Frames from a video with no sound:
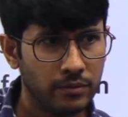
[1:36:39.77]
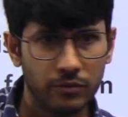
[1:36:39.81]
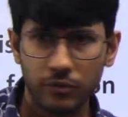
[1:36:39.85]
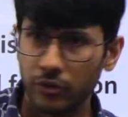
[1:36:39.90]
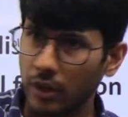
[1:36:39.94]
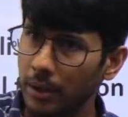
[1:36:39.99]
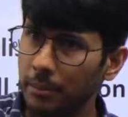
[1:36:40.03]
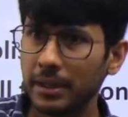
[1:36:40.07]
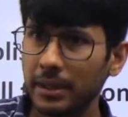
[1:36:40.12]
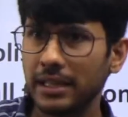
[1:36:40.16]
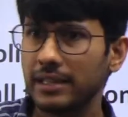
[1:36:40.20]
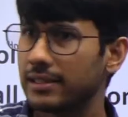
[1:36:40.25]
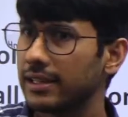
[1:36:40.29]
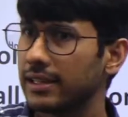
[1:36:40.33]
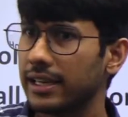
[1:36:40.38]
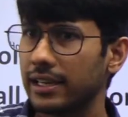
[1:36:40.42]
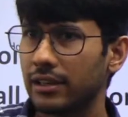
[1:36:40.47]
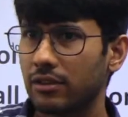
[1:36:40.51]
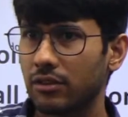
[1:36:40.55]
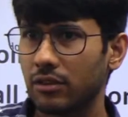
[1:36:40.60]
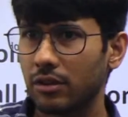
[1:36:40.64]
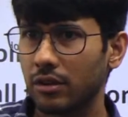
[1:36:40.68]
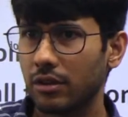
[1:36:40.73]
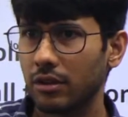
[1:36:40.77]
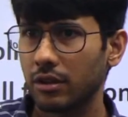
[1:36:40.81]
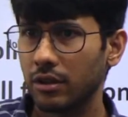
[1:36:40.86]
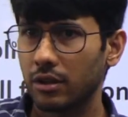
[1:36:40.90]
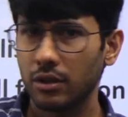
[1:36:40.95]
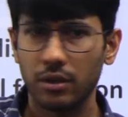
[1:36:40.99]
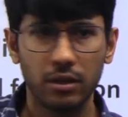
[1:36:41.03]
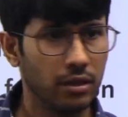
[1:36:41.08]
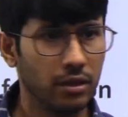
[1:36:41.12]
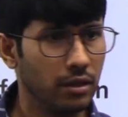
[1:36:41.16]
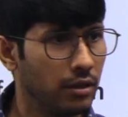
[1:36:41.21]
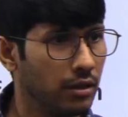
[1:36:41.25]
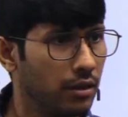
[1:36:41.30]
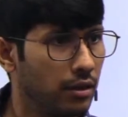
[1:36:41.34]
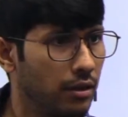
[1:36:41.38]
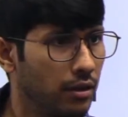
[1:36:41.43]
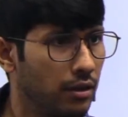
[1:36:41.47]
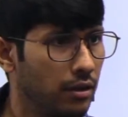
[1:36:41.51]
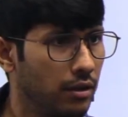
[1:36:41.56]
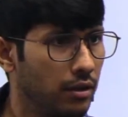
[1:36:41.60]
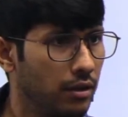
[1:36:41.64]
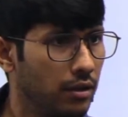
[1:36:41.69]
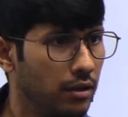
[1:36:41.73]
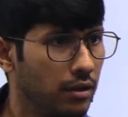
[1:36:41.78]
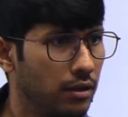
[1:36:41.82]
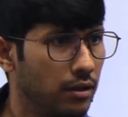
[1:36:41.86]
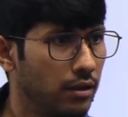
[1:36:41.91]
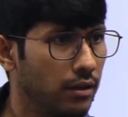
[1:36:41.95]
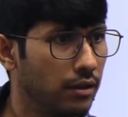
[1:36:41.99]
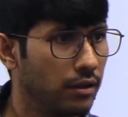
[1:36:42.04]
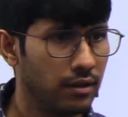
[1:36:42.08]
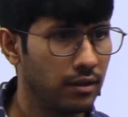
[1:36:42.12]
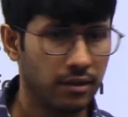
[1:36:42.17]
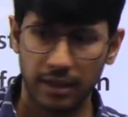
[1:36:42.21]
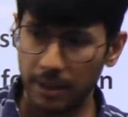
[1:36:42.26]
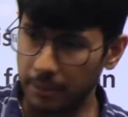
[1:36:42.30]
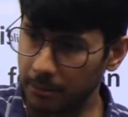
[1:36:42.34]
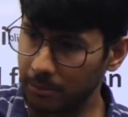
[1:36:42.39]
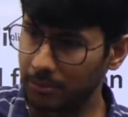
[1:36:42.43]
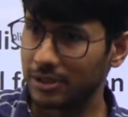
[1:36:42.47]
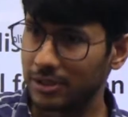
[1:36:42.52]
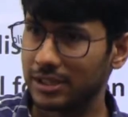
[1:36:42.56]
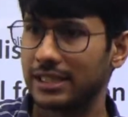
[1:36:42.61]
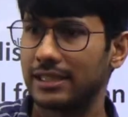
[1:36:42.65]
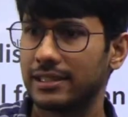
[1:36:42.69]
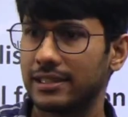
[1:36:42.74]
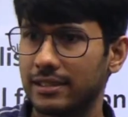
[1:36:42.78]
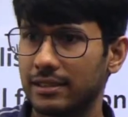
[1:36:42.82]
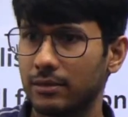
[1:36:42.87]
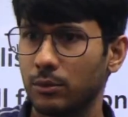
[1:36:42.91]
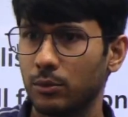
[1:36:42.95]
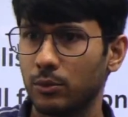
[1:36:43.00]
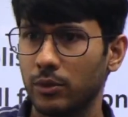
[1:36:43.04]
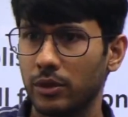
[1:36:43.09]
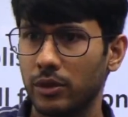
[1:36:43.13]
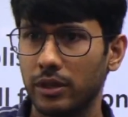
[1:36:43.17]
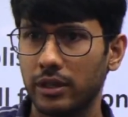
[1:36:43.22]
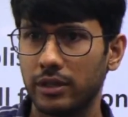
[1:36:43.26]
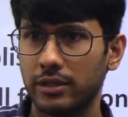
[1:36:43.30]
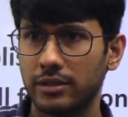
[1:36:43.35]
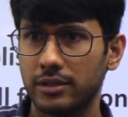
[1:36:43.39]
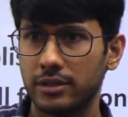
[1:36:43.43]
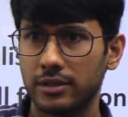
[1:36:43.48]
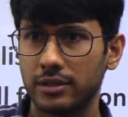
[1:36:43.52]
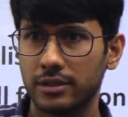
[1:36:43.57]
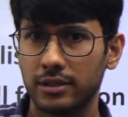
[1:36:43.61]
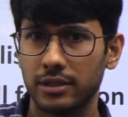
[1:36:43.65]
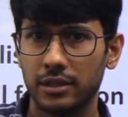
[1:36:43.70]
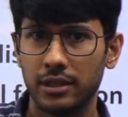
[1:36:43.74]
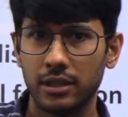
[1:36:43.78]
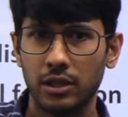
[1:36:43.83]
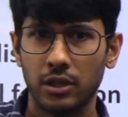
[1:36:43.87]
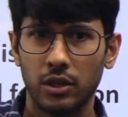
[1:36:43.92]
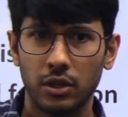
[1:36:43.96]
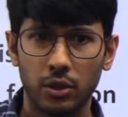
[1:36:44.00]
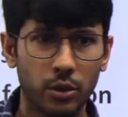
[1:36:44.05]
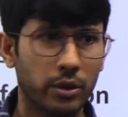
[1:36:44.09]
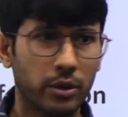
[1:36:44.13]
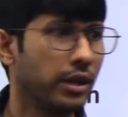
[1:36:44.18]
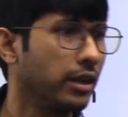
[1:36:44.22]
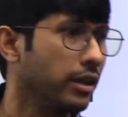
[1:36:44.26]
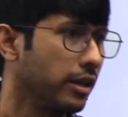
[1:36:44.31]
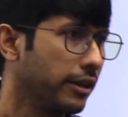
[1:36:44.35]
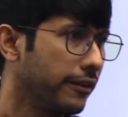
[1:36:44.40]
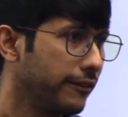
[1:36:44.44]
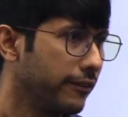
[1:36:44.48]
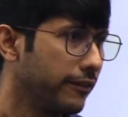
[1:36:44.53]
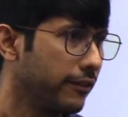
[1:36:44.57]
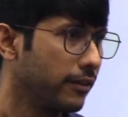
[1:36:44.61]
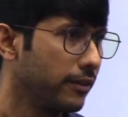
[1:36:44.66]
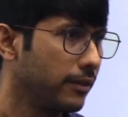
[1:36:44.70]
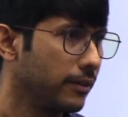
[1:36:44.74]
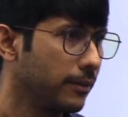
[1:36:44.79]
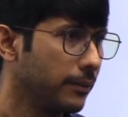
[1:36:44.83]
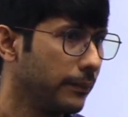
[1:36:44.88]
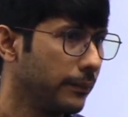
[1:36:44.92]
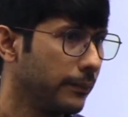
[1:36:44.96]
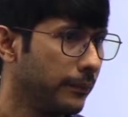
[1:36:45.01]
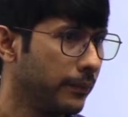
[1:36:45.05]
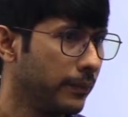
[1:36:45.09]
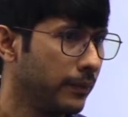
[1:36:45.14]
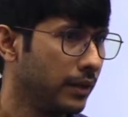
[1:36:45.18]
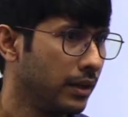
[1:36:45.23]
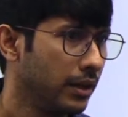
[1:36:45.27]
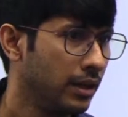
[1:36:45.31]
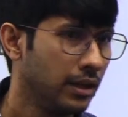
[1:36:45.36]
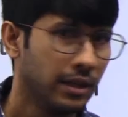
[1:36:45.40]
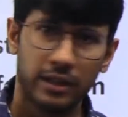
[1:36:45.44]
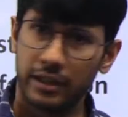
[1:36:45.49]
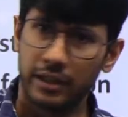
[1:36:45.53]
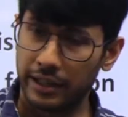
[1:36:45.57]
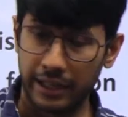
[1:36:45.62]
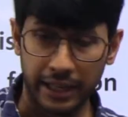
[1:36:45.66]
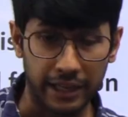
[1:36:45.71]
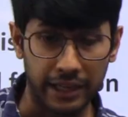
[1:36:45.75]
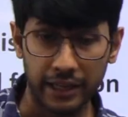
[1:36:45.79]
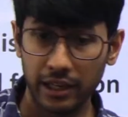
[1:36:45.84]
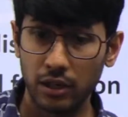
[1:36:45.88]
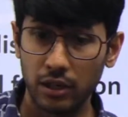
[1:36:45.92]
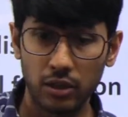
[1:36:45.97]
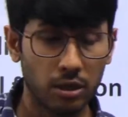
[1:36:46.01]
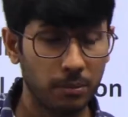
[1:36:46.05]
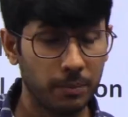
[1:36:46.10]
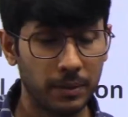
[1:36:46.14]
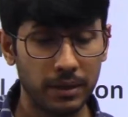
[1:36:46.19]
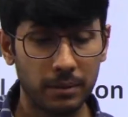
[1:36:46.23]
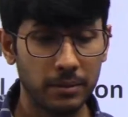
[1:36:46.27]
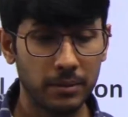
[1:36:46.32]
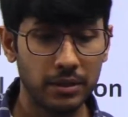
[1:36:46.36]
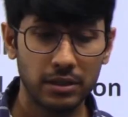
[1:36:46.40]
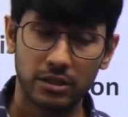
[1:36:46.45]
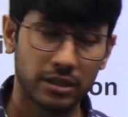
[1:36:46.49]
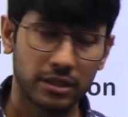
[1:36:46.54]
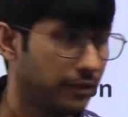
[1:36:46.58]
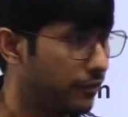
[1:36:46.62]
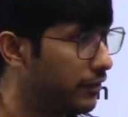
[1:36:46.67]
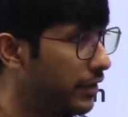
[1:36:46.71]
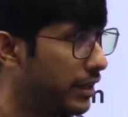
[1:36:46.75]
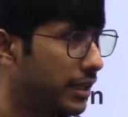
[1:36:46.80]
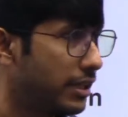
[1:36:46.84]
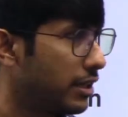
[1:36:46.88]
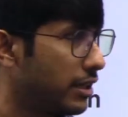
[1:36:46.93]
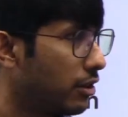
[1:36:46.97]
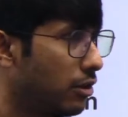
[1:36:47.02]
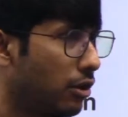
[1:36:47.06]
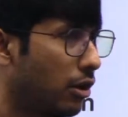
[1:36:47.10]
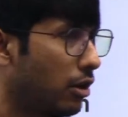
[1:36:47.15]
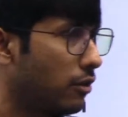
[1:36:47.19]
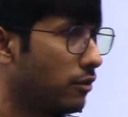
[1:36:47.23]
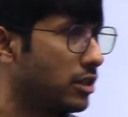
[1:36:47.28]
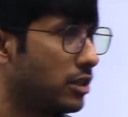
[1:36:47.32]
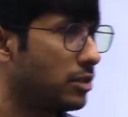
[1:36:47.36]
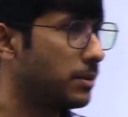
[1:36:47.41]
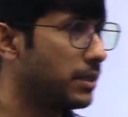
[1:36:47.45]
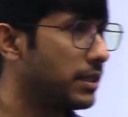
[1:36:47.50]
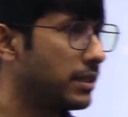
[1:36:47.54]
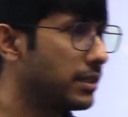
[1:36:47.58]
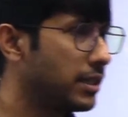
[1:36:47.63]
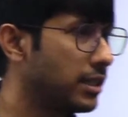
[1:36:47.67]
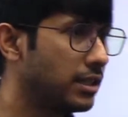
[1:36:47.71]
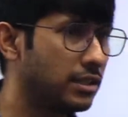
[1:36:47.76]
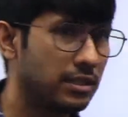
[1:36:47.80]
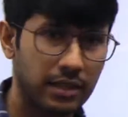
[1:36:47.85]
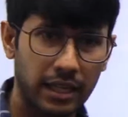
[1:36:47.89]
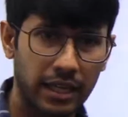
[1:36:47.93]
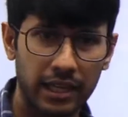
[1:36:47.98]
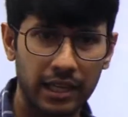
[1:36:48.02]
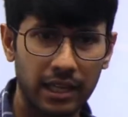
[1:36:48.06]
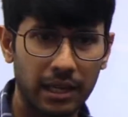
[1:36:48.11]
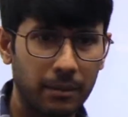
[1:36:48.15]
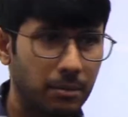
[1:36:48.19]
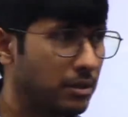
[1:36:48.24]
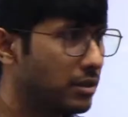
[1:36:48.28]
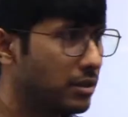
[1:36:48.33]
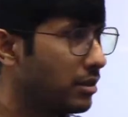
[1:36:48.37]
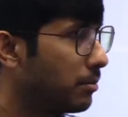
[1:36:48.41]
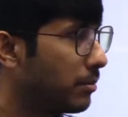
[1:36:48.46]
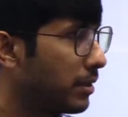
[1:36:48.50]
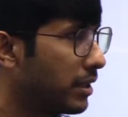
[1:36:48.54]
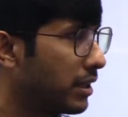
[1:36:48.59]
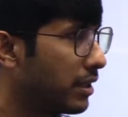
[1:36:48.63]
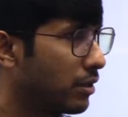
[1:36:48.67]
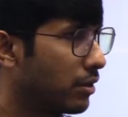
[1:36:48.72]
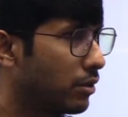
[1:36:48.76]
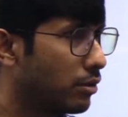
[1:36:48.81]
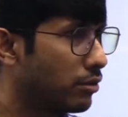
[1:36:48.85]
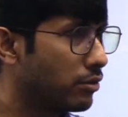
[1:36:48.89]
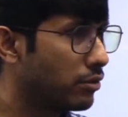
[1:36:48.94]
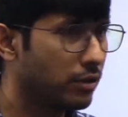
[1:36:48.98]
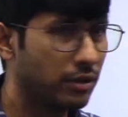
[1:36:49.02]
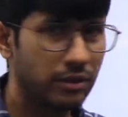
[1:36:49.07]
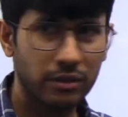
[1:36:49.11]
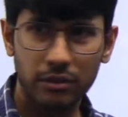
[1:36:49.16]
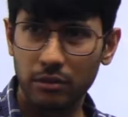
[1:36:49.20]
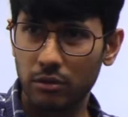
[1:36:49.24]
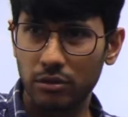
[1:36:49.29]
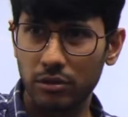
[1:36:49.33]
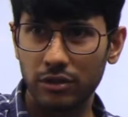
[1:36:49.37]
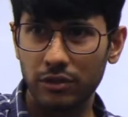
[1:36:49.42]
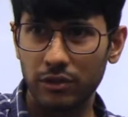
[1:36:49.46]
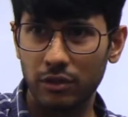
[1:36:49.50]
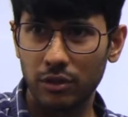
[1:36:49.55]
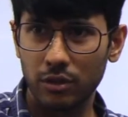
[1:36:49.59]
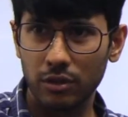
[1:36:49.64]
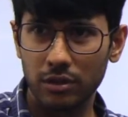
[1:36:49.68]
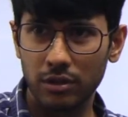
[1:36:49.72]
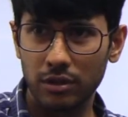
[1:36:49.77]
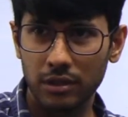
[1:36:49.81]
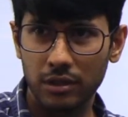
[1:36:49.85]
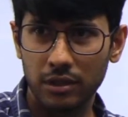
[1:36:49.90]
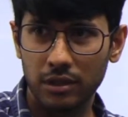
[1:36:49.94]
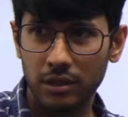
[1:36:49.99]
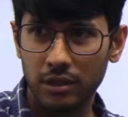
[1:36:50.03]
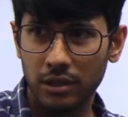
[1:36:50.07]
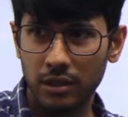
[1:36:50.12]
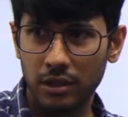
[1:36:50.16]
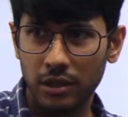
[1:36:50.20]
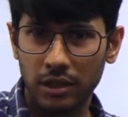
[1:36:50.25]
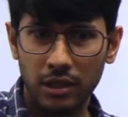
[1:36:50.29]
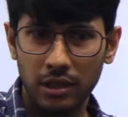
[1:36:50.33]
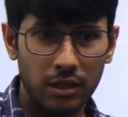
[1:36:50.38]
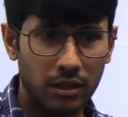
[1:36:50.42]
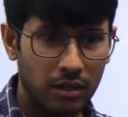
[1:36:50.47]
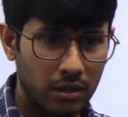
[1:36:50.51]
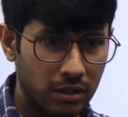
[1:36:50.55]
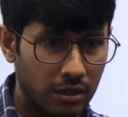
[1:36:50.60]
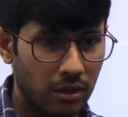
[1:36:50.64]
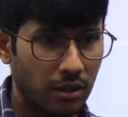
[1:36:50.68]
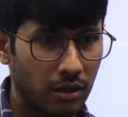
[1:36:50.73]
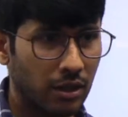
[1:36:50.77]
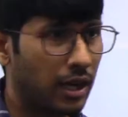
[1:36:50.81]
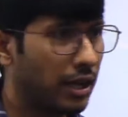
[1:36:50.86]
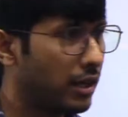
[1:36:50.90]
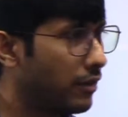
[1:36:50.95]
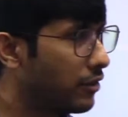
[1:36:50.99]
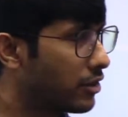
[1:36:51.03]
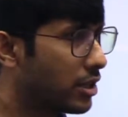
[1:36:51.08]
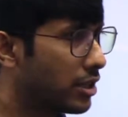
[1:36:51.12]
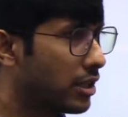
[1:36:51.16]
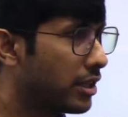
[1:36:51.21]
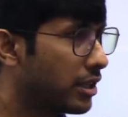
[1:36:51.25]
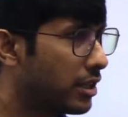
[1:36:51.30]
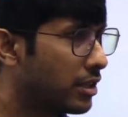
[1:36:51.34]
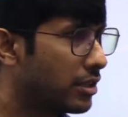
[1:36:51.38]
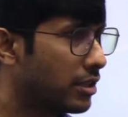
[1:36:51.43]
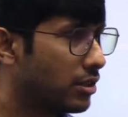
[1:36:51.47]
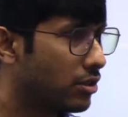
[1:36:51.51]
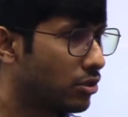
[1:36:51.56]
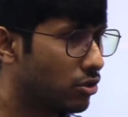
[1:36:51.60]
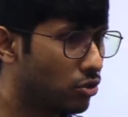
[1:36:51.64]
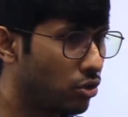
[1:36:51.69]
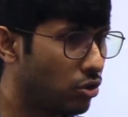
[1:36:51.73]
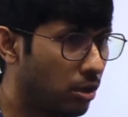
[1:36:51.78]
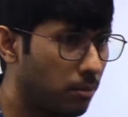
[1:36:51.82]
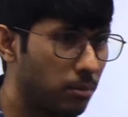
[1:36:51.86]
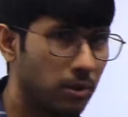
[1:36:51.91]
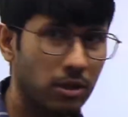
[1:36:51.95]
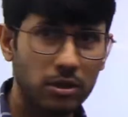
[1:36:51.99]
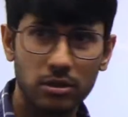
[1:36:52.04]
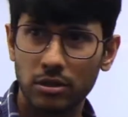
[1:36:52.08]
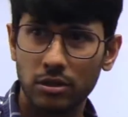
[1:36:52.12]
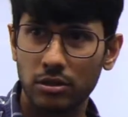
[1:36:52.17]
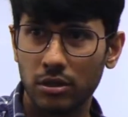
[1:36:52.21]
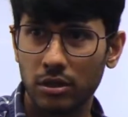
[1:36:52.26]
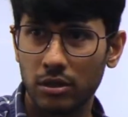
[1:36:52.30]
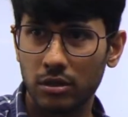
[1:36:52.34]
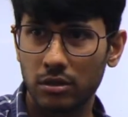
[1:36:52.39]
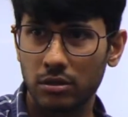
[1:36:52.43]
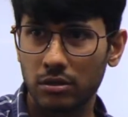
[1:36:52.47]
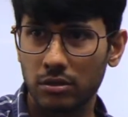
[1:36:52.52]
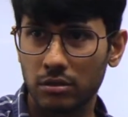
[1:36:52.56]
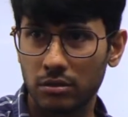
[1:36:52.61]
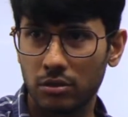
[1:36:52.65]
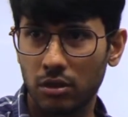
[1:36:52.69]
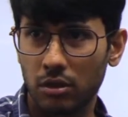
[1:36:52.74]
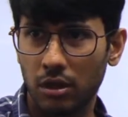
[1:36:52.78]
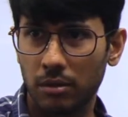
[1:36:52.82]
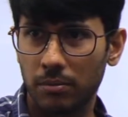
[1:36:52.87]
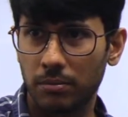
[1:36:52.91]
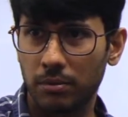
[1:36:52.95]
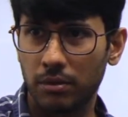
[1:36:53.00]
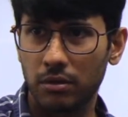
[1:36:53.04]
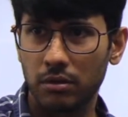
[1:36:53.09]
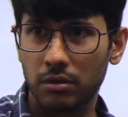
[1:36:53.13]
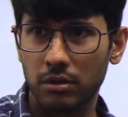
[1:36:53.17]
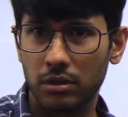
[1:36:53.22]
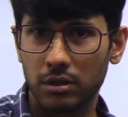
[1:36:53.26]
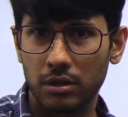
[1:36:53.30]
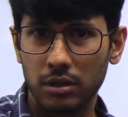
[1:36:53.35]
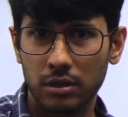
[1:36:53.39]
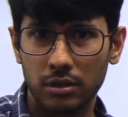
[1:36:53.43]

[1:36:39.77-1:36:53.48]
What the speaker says: Some insights, some words you can give. Technical topic means definitely there will always be insights. Can capitalism bring inclusive growth, or artificial intelligence, job losses or job growth?